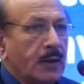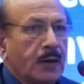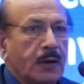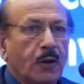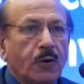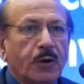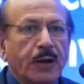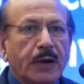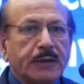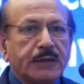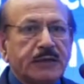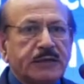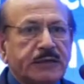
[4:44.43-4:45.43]
Now,
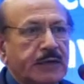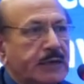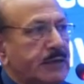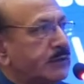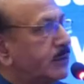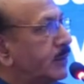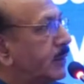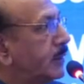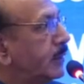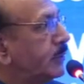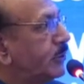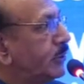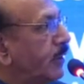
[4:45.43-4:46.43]
at this stage,
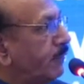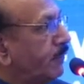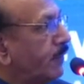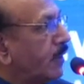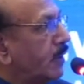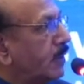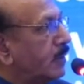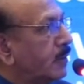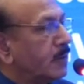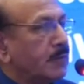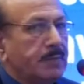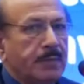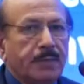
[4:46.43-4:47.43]
the GFR
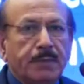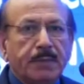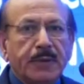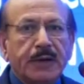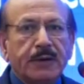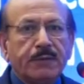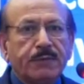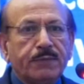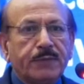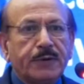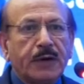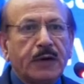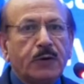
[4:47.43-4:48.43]
may
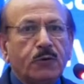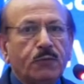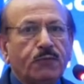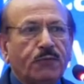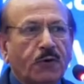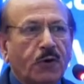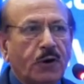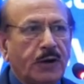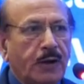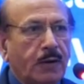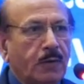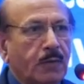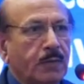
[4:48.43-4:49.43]
tend to fall
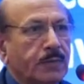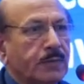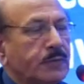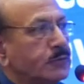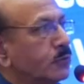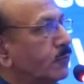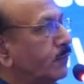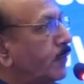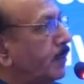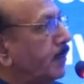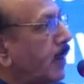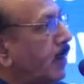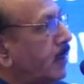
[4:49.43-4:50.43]
now. So
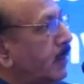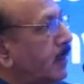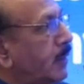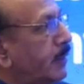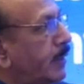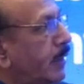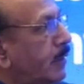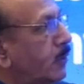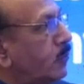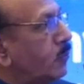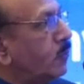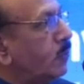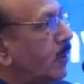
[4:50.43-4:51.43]
from 110
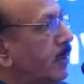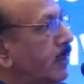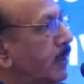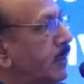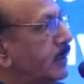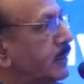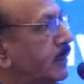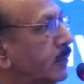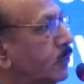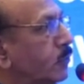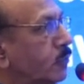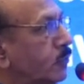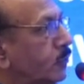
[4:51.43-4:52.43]

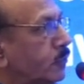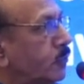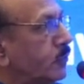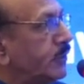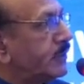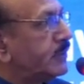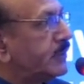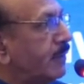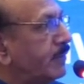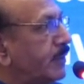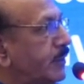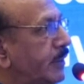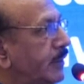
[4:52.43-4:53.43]
to just
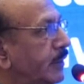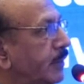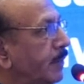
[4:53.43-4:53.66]
70